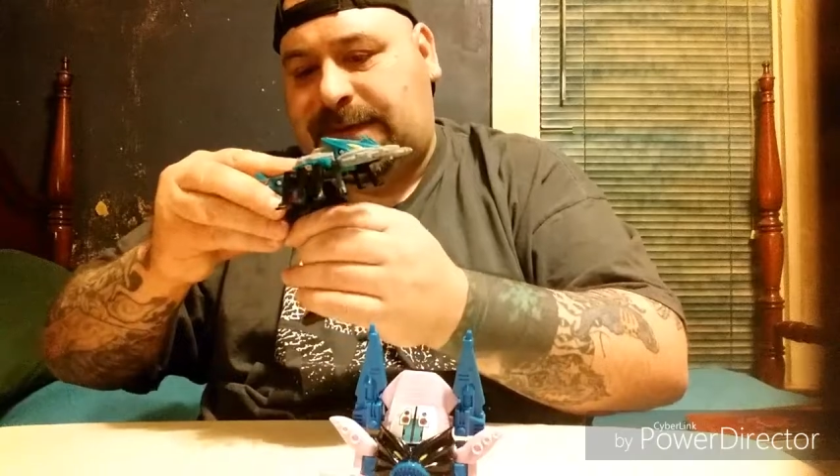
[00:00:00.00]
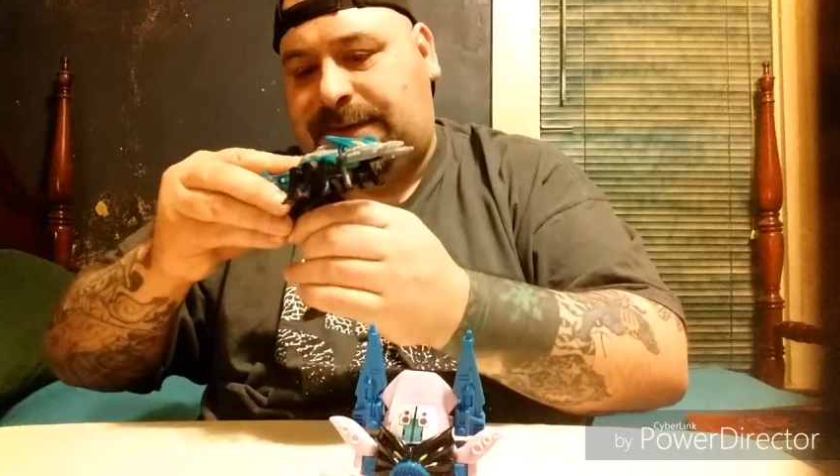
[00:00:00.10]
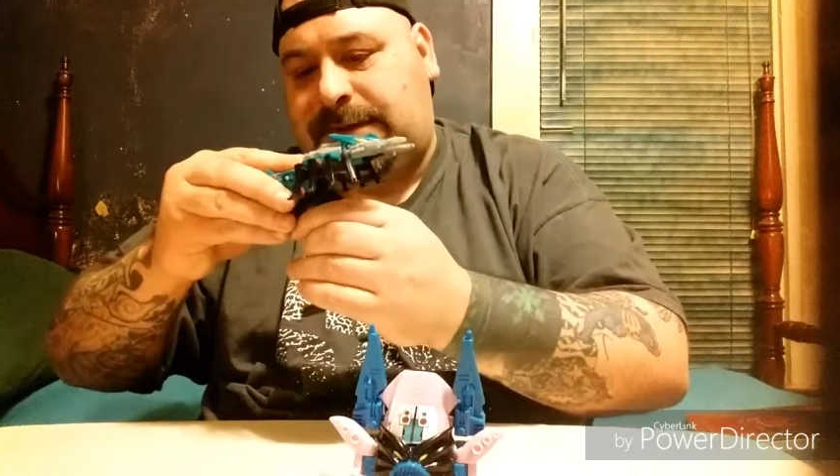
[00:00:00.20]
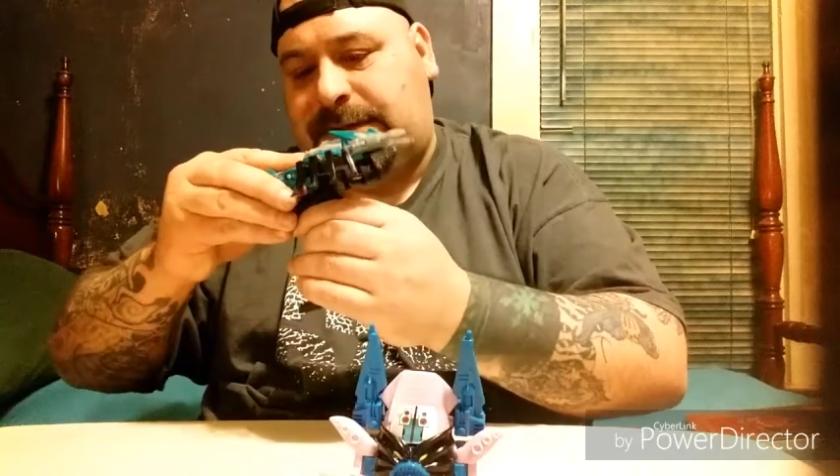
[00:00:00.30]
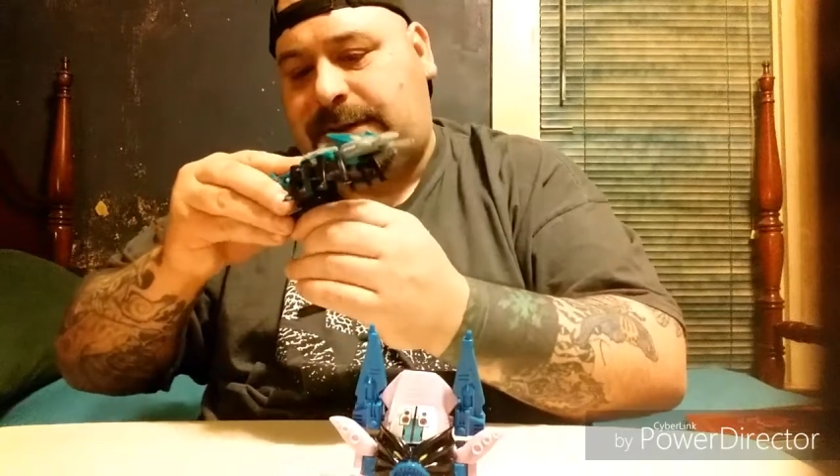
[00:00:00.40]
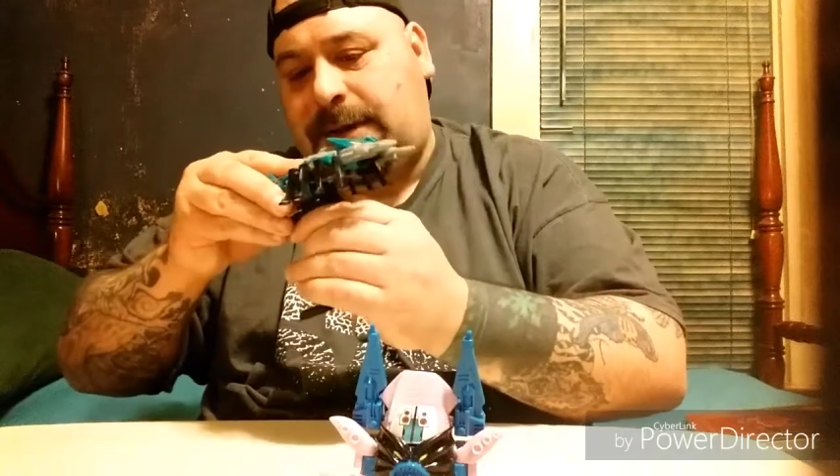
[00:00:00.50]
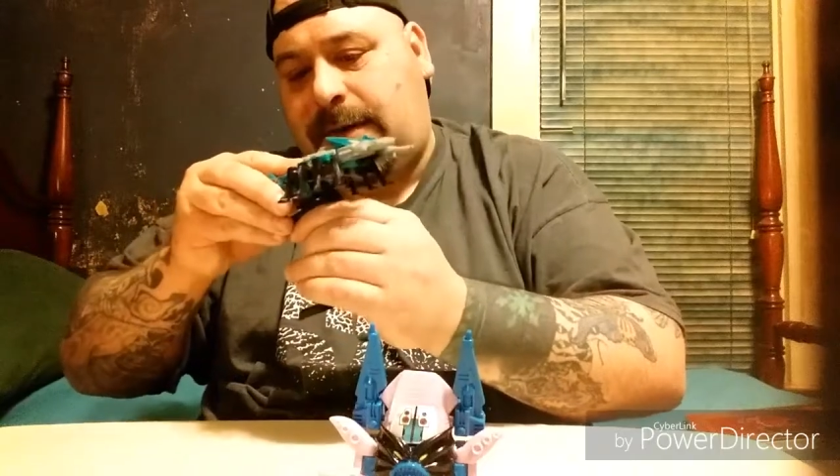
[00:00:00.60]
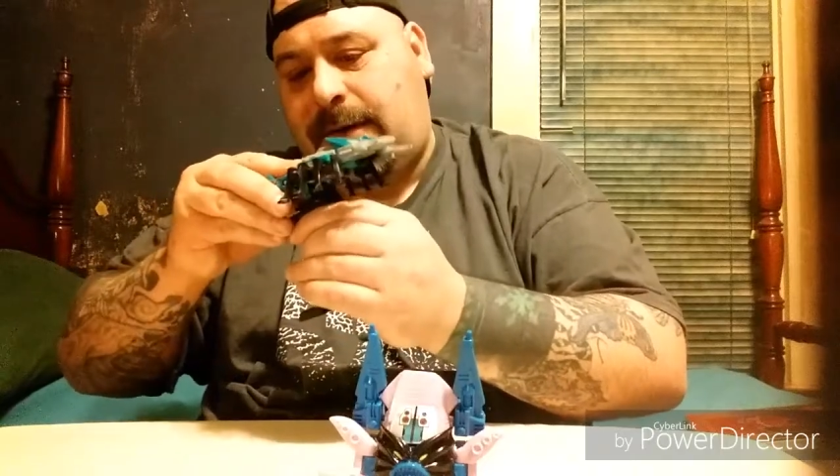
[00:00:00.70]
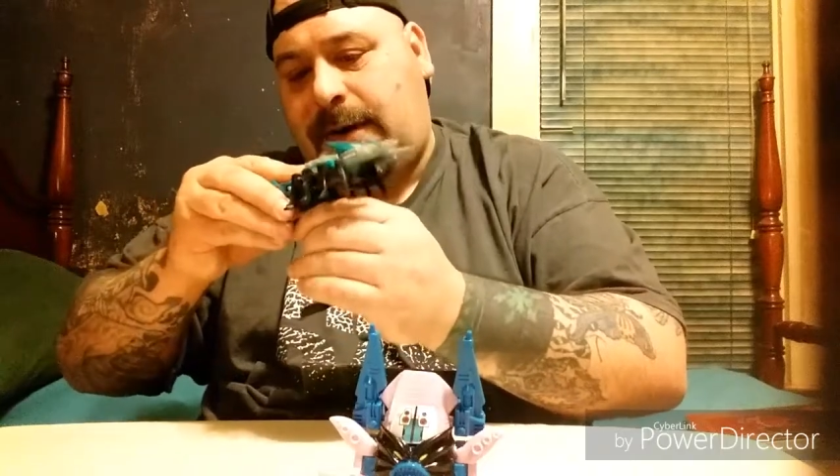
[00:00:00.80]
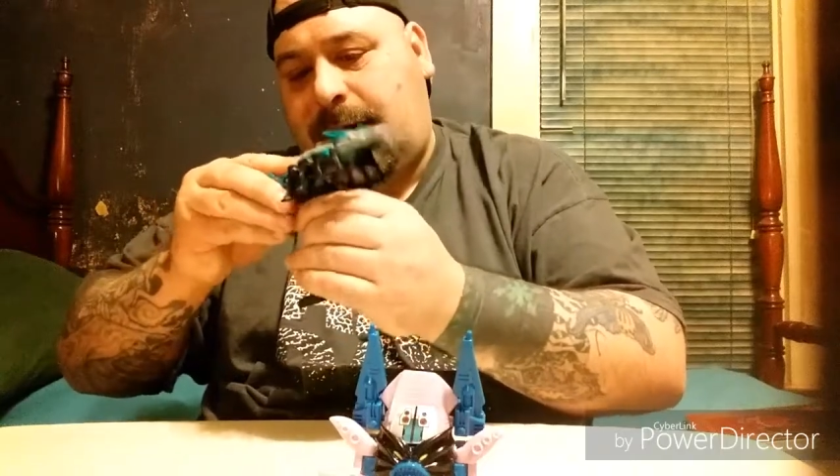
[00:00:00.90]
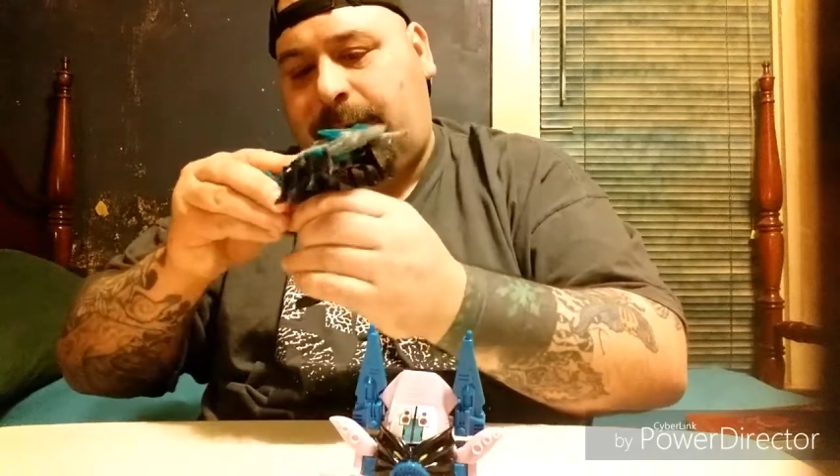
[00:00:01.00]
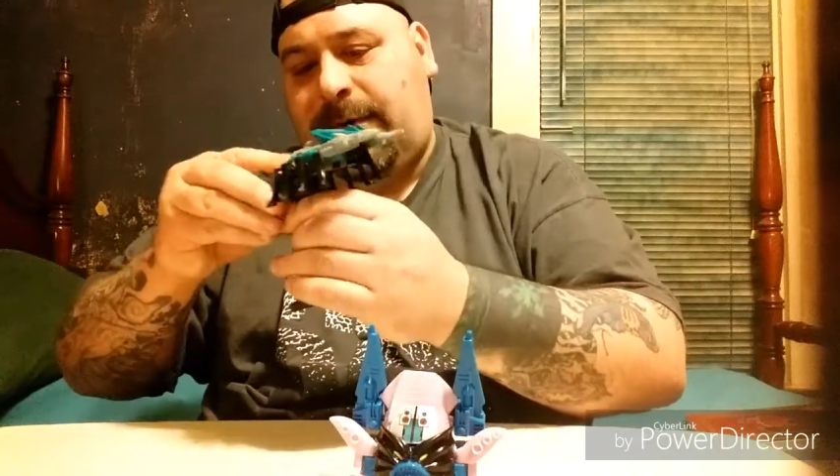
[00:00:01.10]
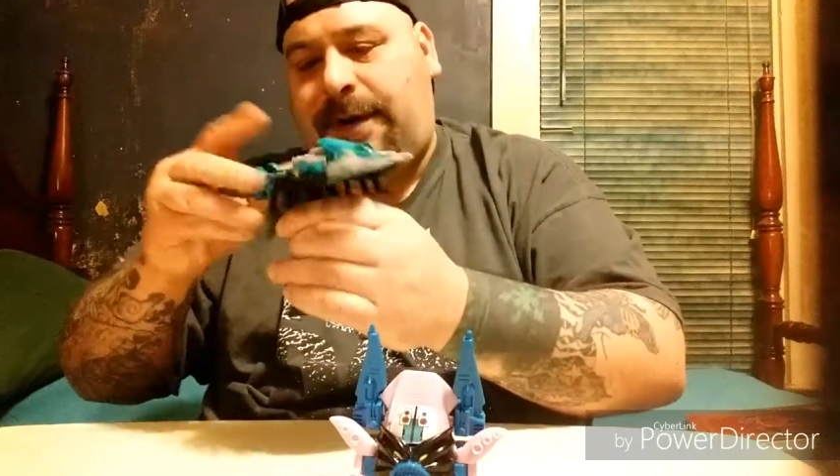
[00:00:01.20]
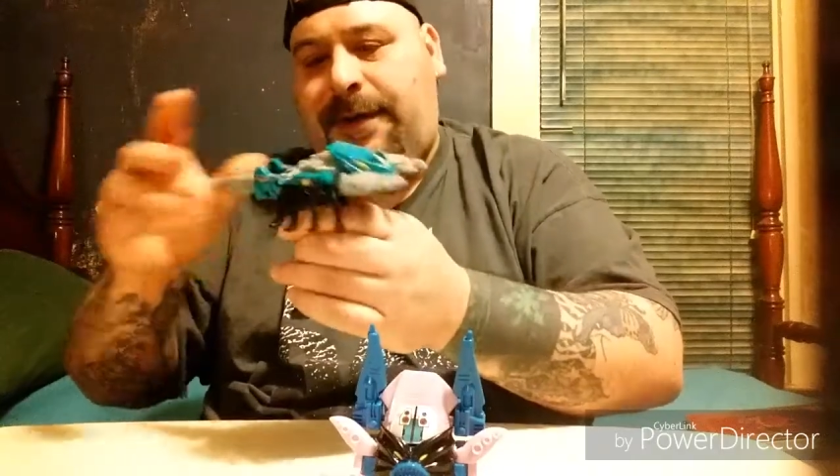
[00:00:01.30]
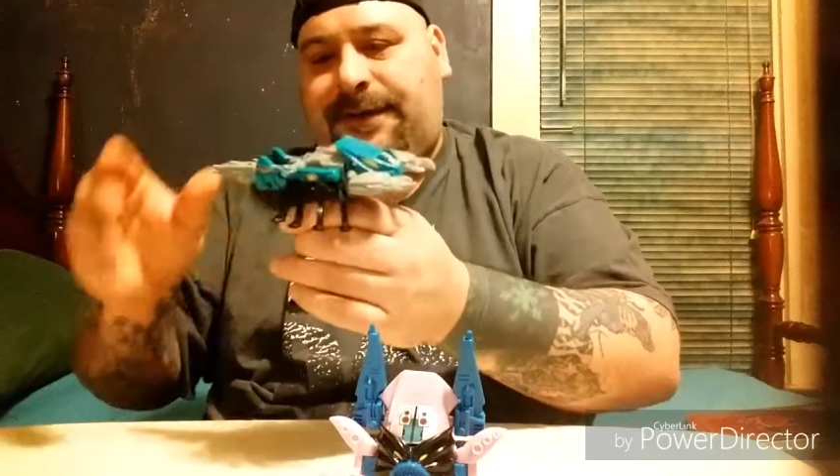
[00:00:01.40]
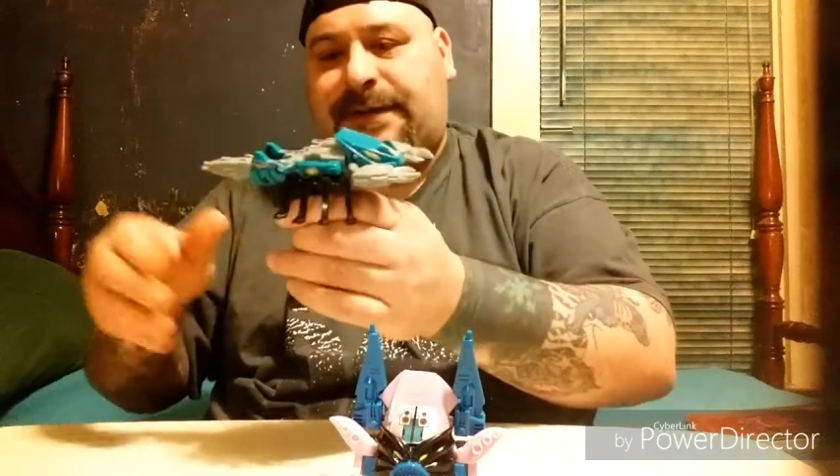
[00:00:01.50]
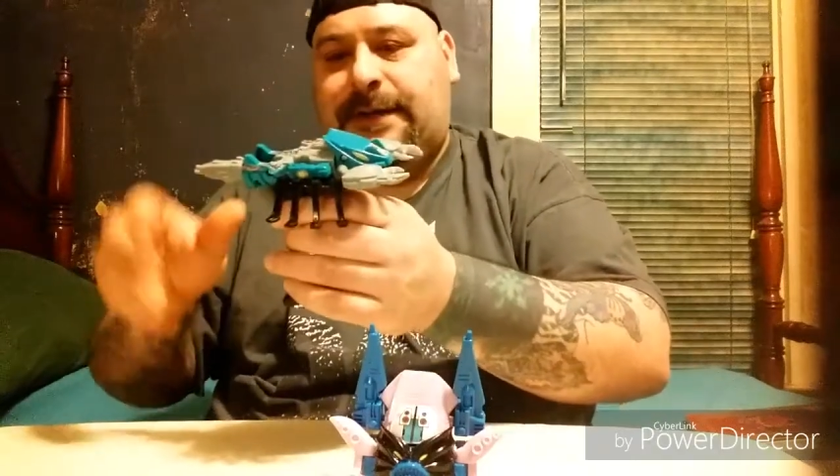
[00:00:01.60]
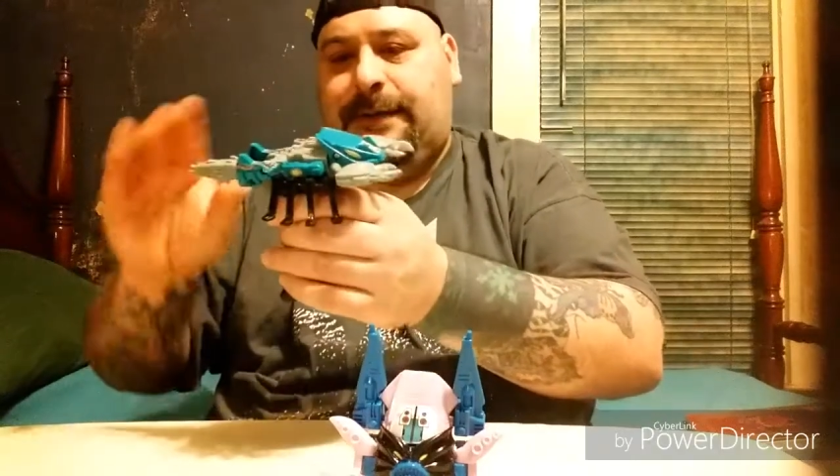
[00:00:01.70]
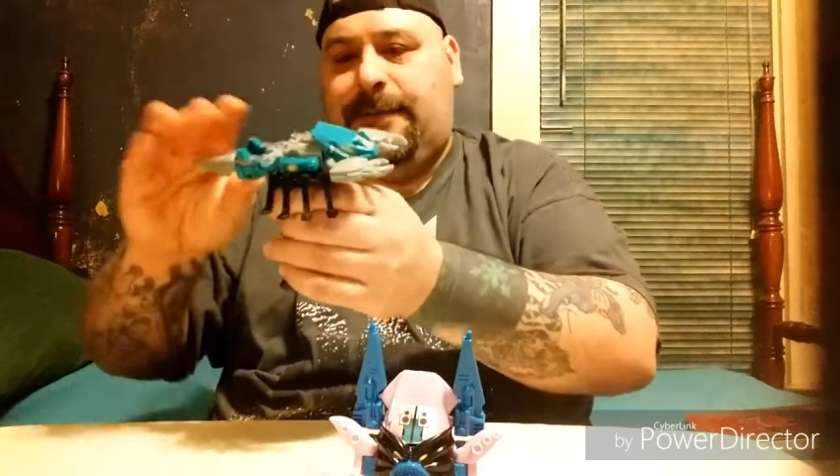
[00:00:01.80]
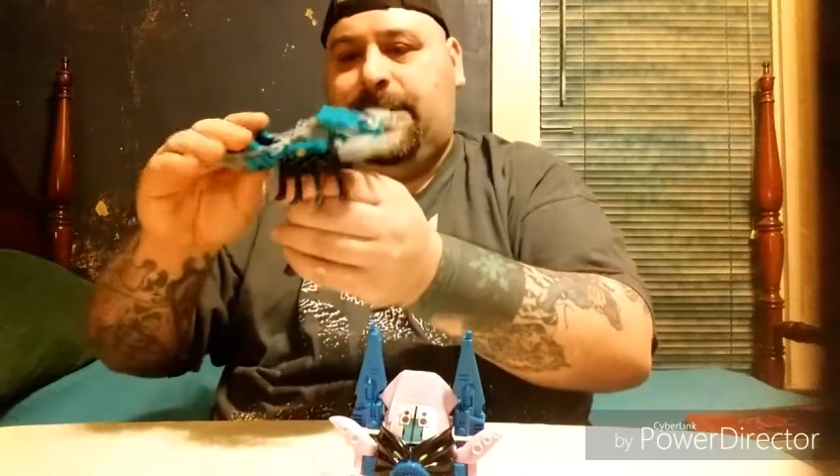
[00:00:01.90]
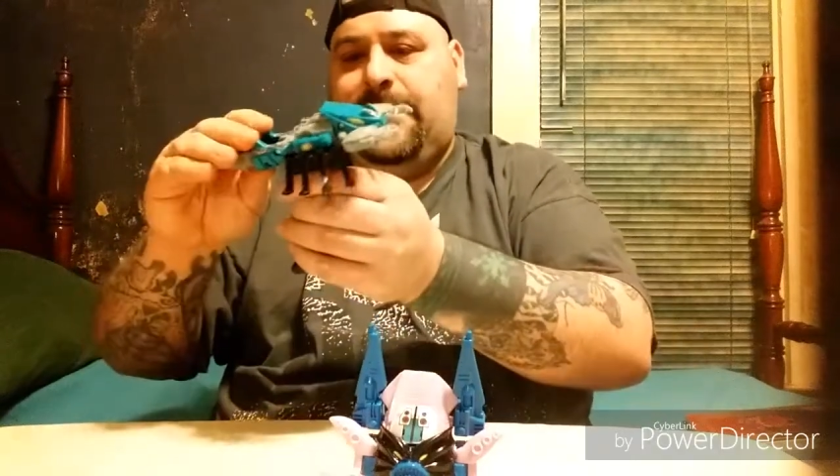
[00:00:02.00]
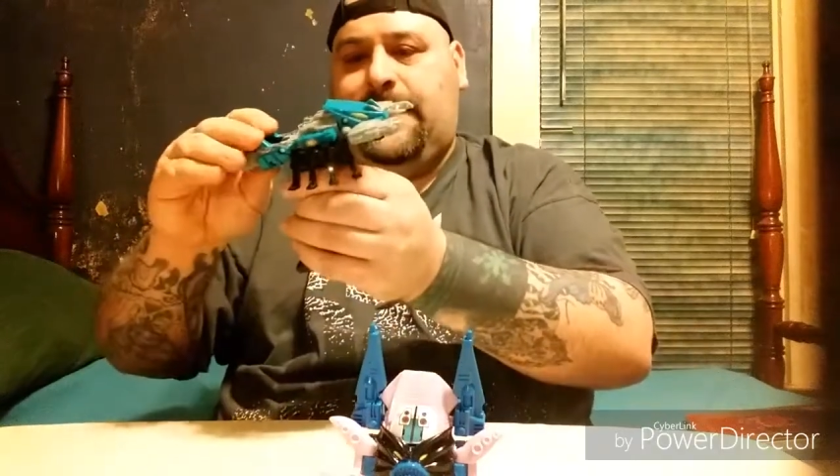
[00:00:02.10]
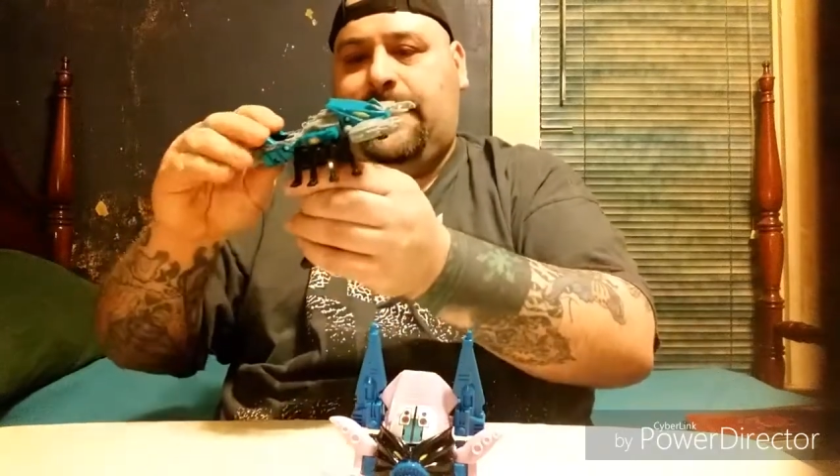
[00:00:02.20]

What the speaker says: So I'm going to use him